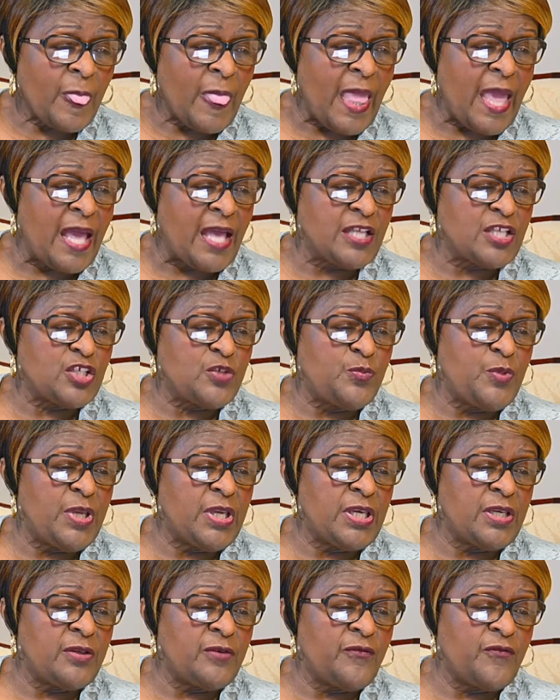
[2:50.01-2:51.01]
and
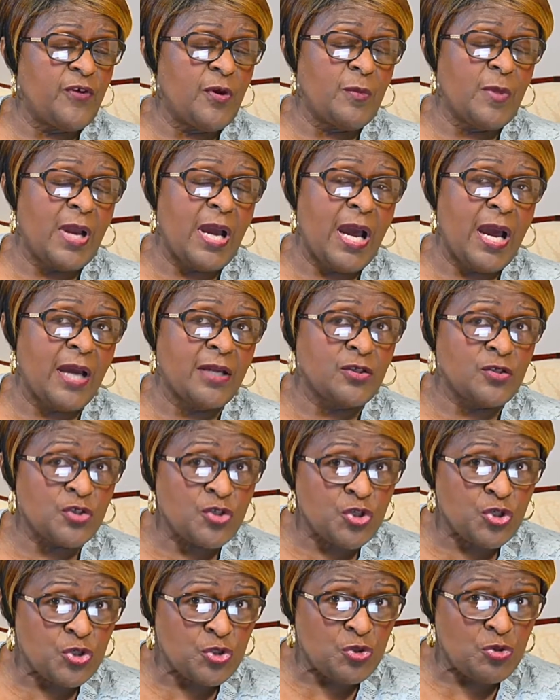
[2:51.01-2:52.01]
speaking from God
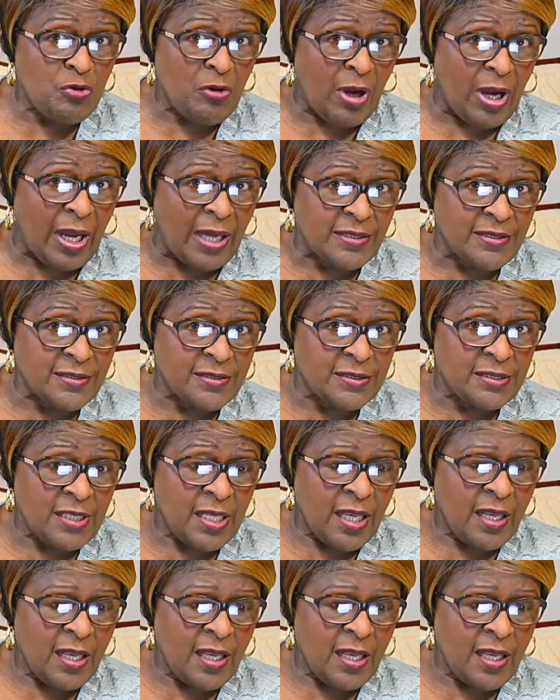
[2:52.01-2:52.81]
to us.